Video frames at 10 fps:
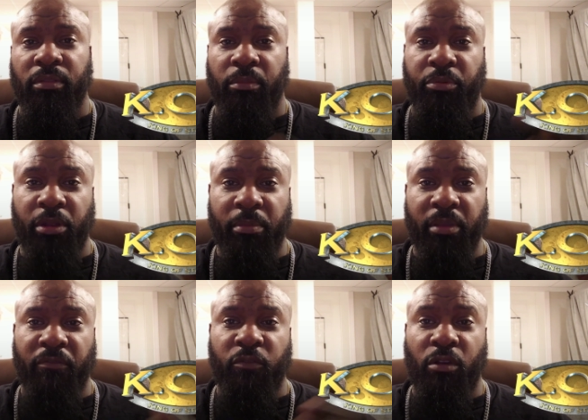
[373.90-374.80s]
the
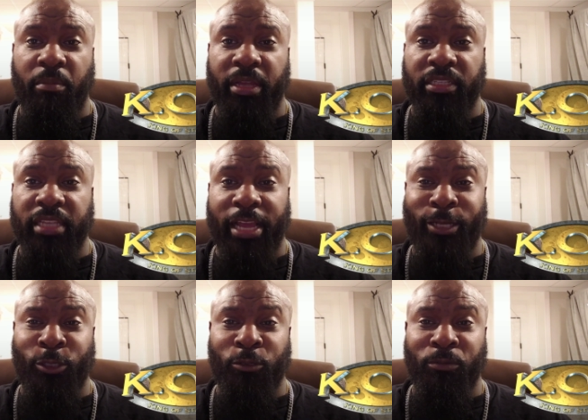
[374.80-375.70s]
premium format
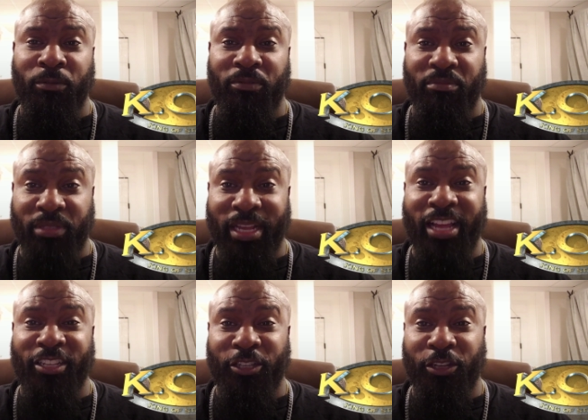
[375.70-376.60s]
statue from
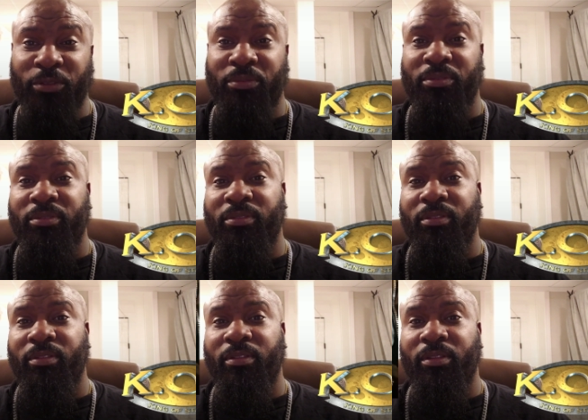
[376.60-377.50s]
Sideshow,
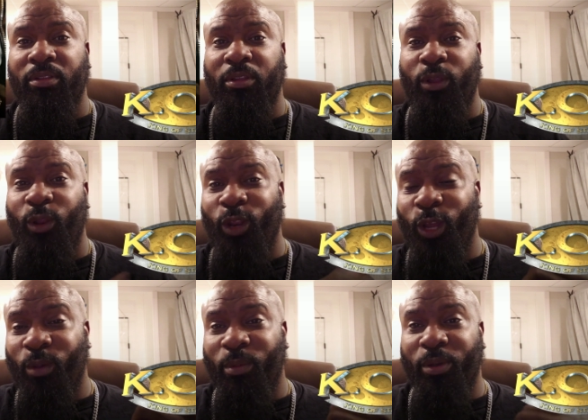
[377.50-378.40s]

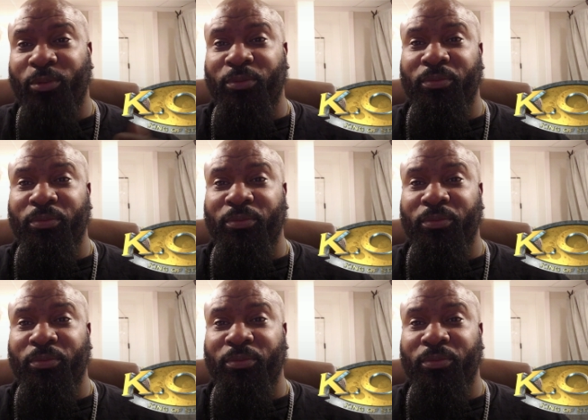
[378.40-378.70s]
Lobo,